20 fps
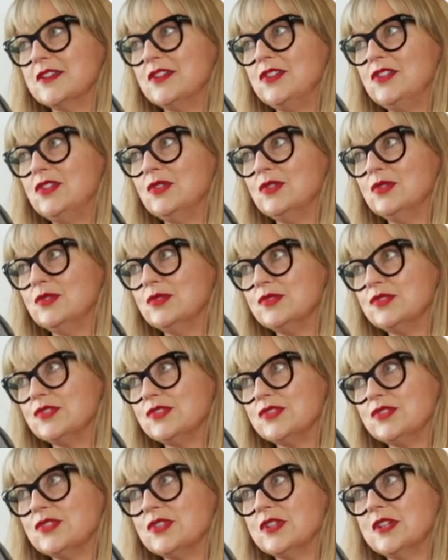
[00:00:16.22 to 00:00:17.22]
a
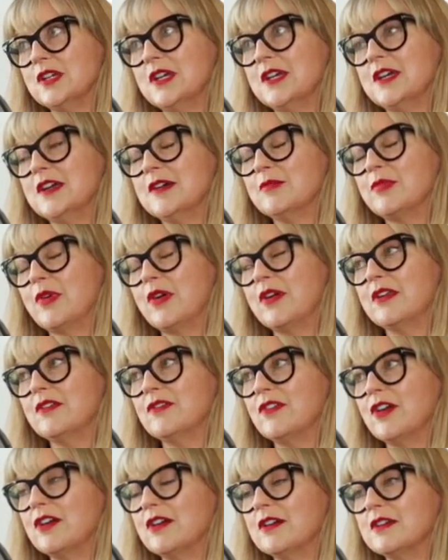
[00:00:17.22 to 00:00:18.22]
huge
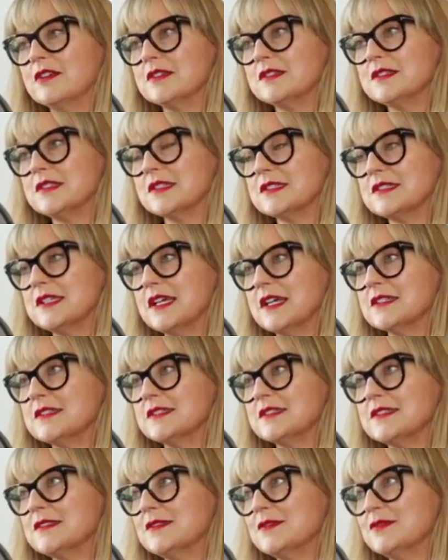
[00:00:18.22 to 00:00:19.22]
part of our
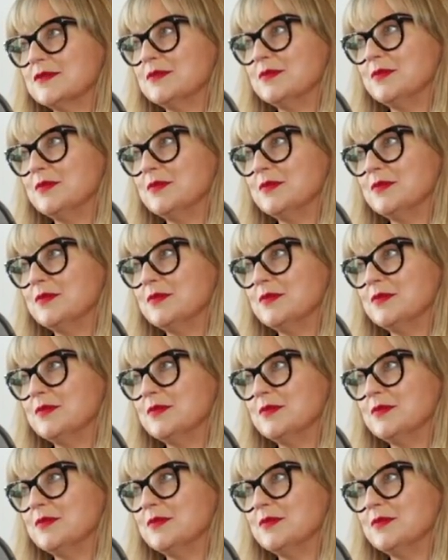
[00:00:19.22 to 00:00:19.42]
success.